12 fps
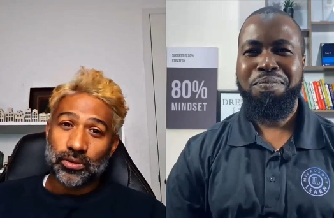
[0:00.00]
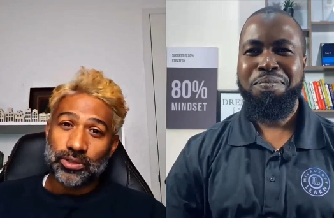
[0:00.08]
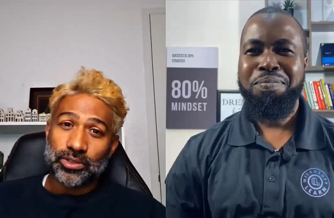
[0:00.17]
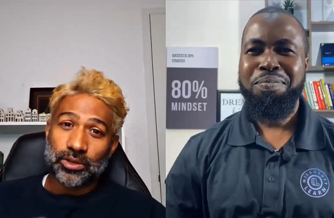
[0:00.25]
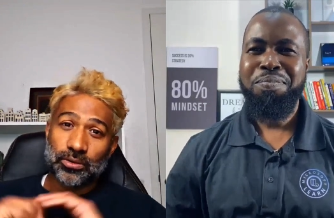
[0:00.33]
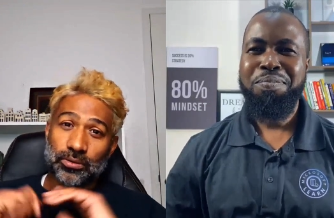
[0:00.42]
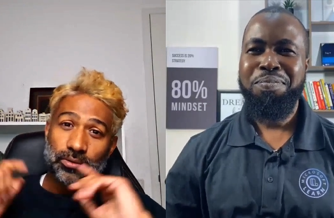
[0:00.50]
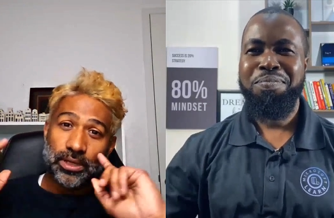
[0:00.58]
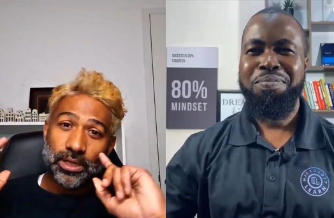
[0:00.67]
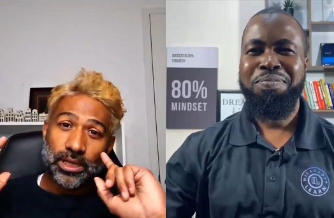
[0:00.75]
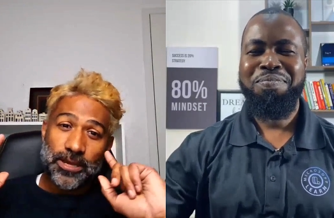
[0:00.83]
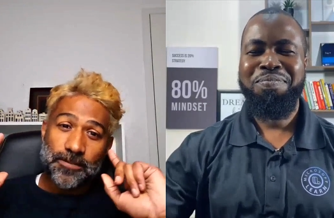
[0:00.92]
Speaker 1: also
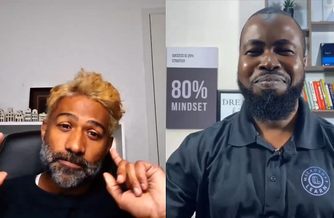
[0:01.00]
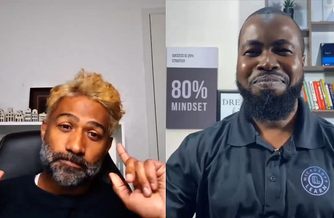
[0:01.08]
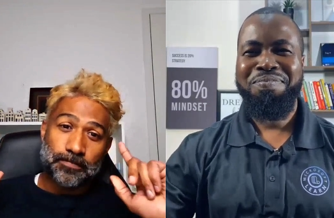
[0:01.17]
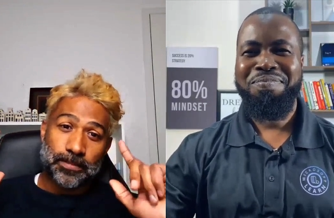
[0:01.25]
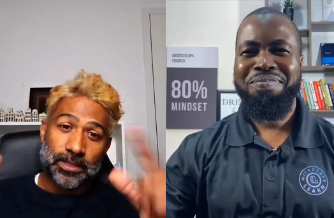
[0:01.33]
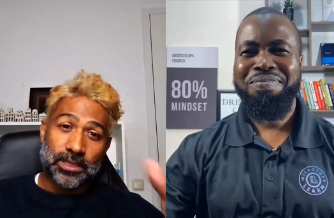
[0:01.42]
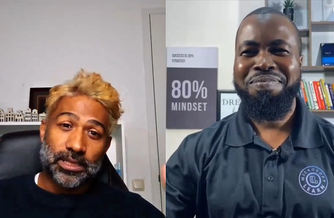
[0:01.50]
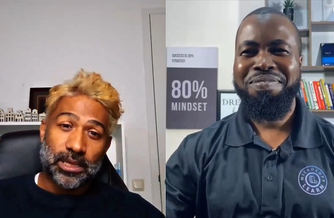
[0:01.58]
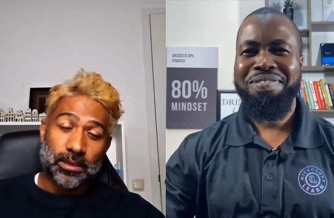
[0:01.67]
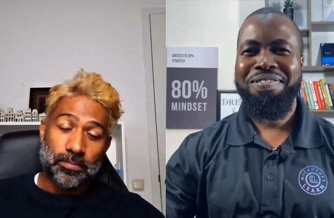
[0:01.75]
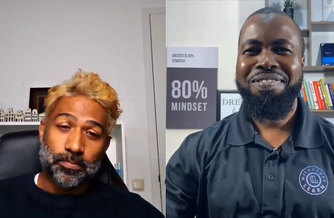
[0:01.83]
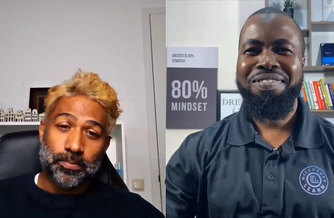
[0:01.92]
um,
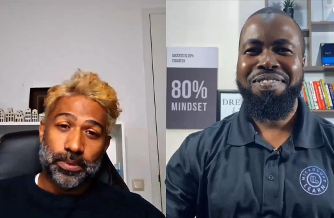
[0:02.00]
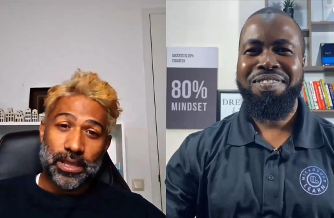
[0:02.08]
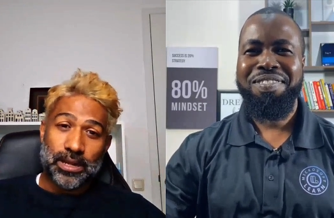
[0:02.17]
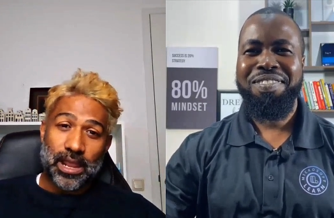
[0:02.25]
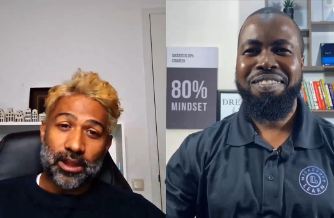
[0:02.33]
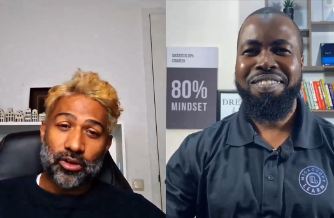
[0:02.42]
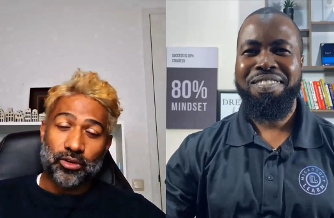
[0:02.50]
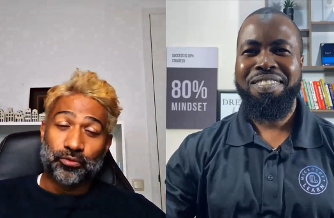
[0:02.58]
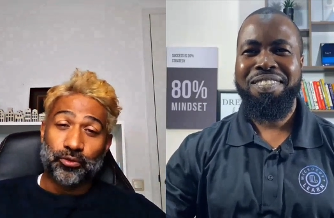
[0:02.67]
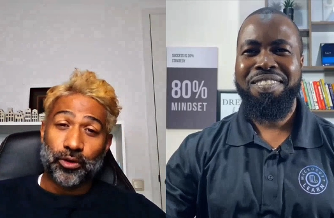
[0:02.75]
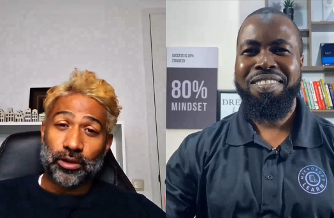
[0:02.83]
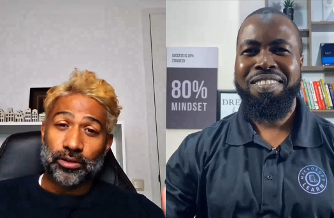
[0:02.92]
keep an eye
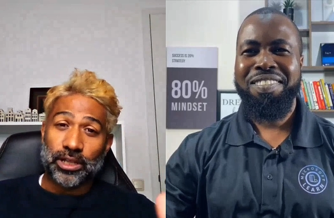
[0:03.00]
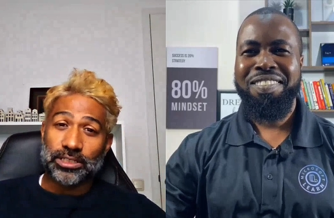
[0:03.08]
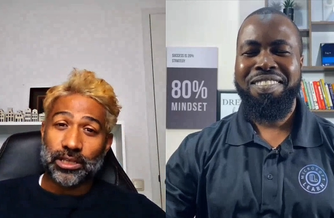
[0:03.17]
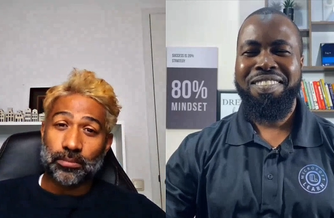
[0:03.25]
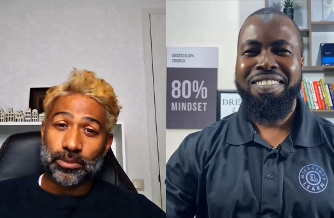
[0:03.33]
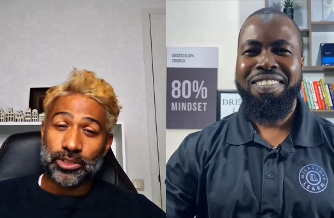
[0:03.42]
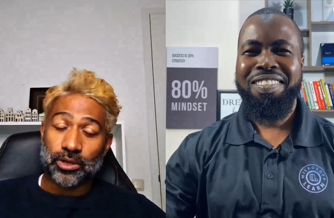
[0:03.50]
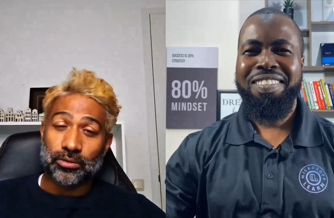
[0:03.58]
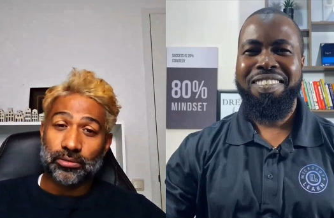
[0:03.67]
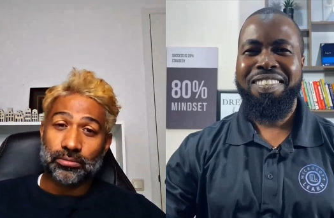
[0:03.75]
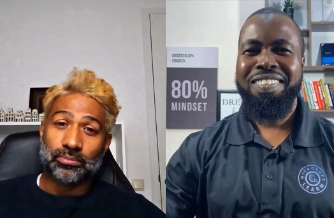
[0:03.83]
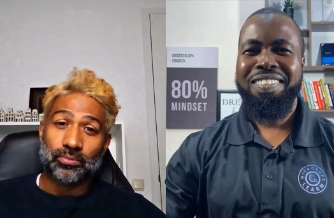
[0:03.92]
out for our next
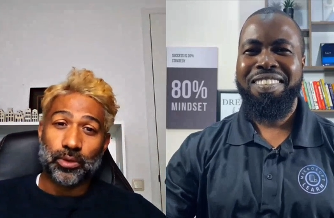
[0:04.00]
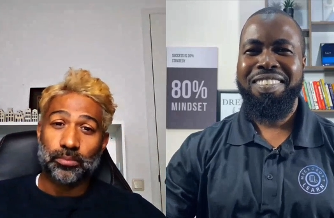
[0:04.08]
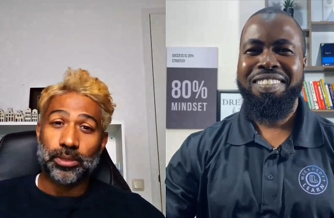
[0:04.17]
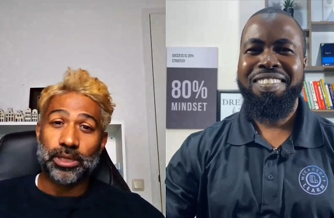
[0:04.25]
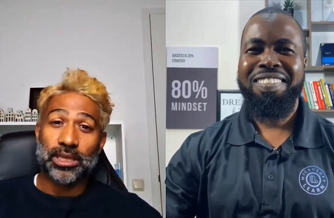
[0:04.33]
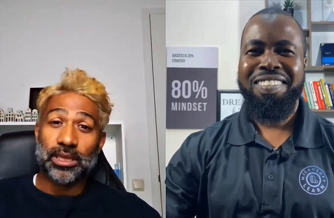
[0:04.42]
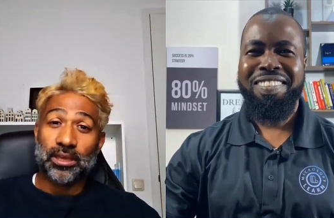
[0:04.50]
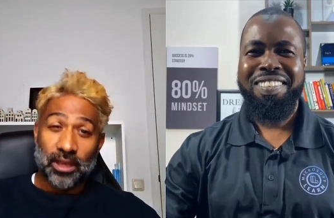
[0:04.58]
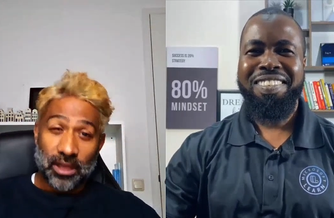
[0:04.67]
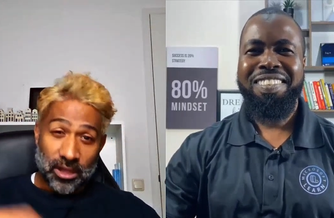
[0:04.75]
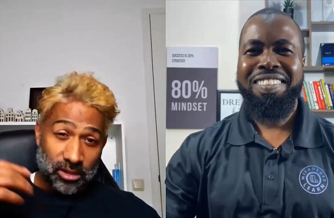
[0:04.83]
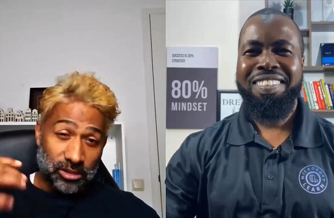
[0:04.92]
episode. We'll be
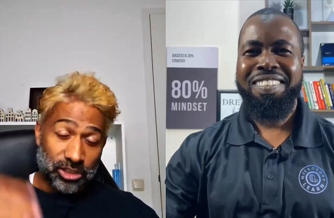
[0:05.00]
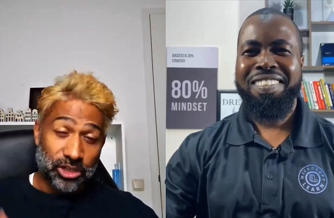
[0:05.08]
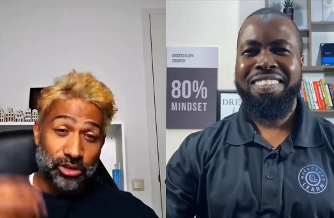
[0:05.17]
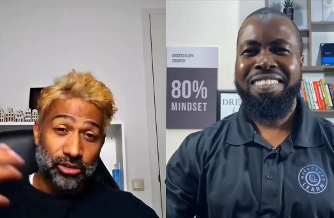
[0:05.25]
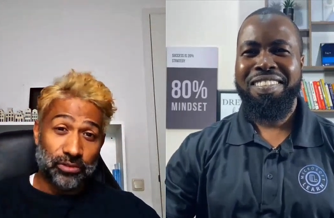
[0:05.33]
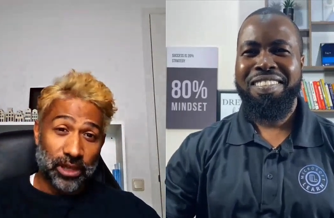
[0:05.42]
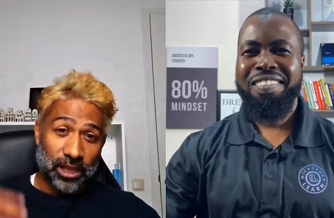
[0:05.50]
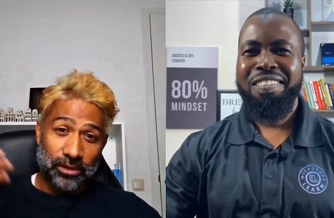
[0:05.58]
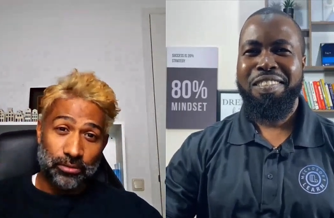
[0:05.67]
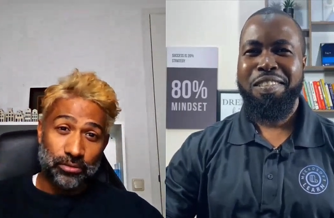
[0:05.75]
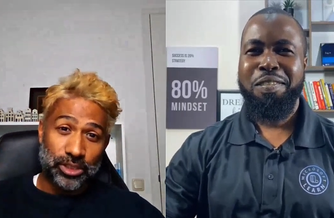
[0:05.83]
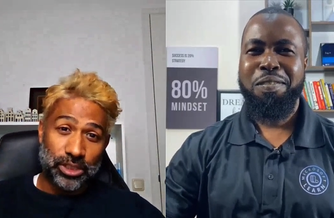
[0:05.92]
continuing
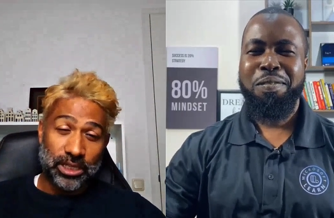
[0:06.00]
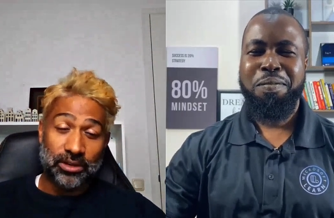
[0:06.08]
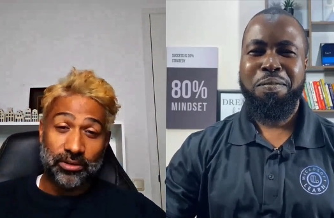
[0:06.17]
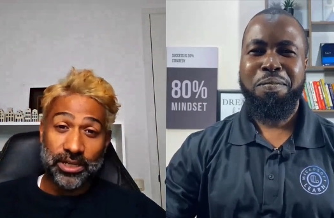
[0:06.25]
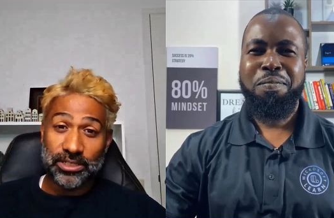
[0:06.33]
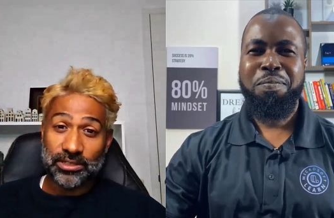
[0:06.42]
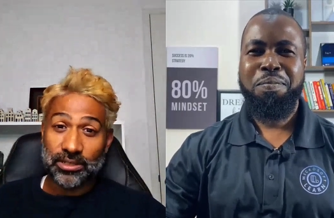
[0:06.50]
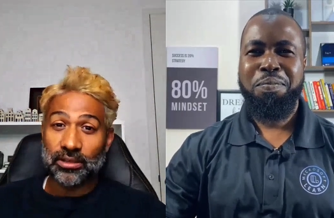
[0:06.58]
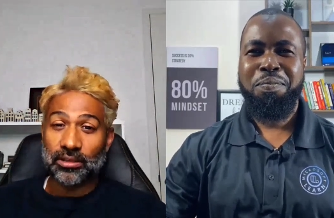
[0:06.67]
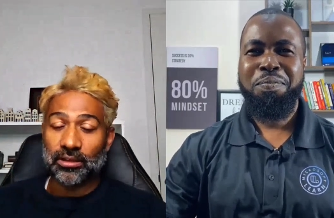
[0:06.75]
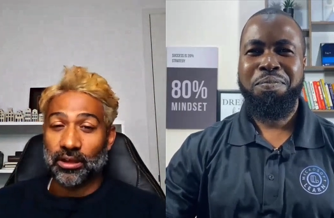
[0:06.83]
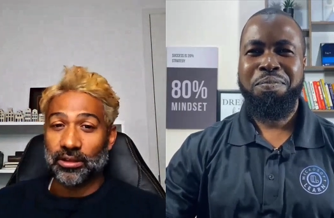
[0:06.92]
our series
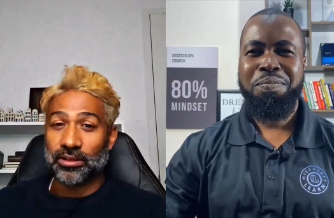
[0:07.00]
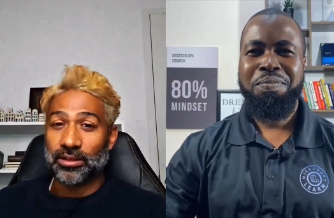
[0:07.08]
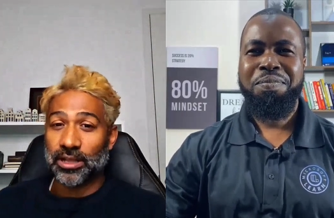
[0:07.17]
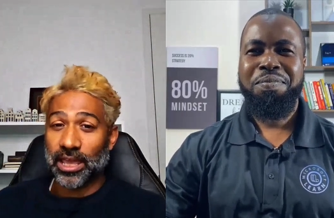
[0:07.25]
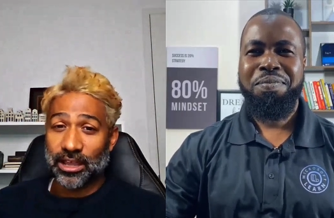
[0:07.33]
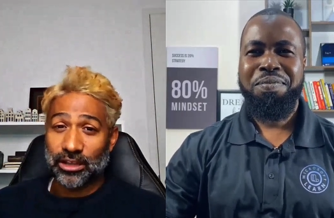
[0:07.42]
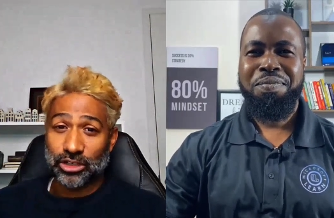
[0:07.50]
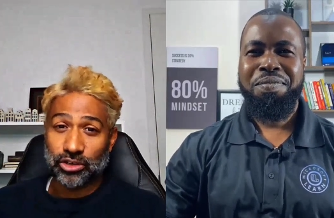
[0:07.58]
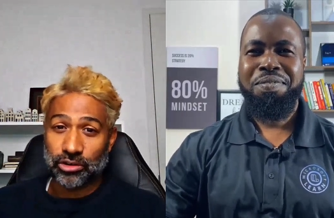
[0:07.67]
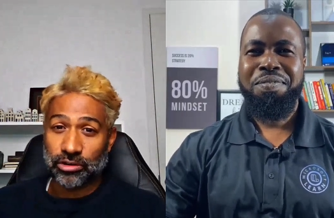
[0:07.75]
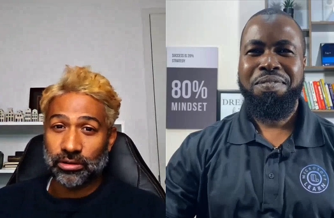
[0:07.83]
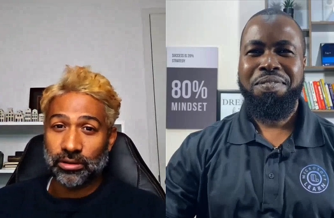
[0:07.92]
on
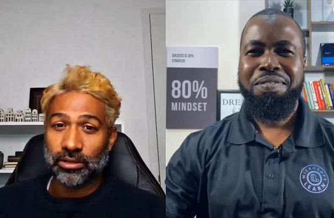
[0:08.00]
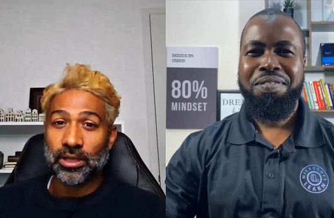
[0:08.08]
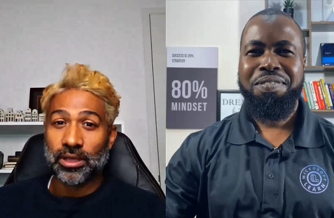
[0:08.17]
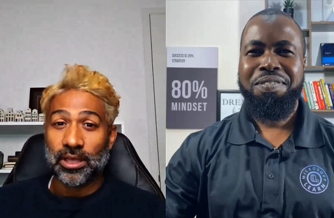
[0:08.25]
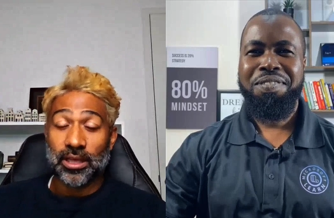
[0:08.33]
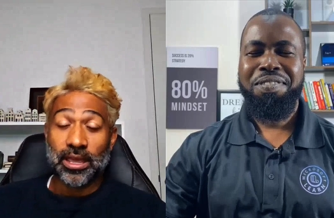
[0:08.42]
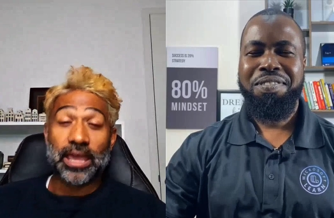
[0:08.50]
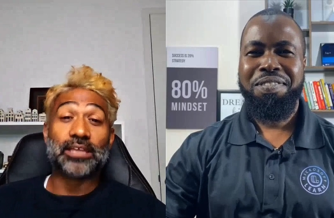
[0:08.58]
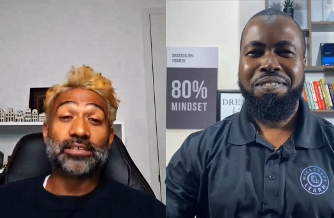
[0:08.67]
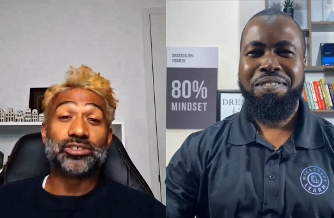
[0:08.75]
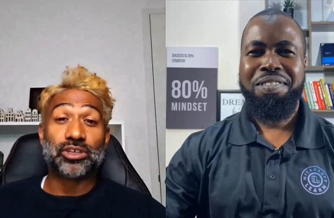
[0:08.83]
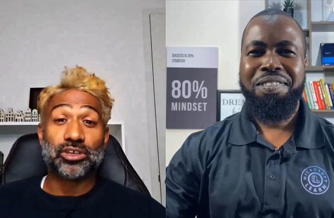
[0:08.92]
Azure
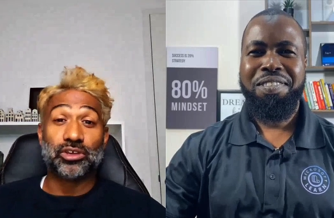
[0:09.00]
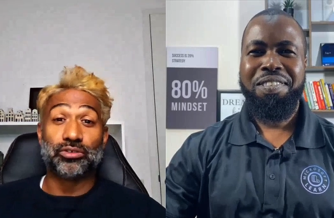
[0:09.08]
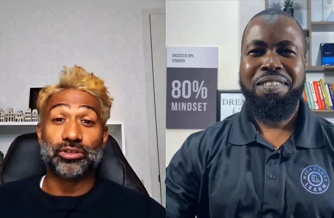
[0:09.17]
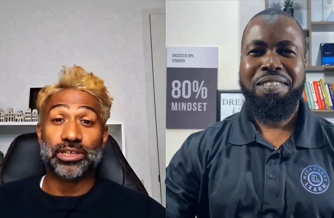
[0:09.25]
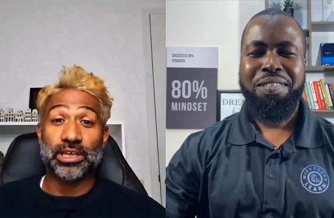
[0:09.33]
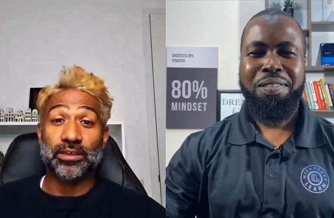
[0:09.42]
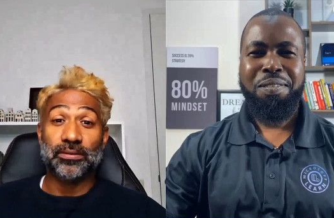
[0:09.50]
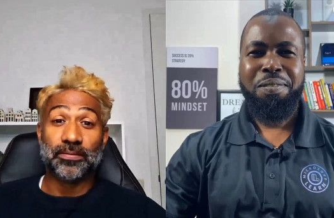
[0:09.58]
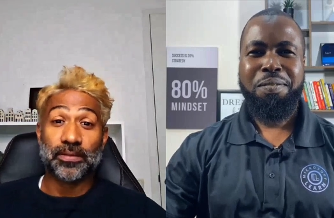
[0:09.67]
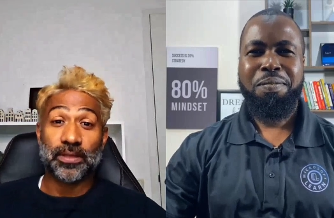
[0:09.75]
and security.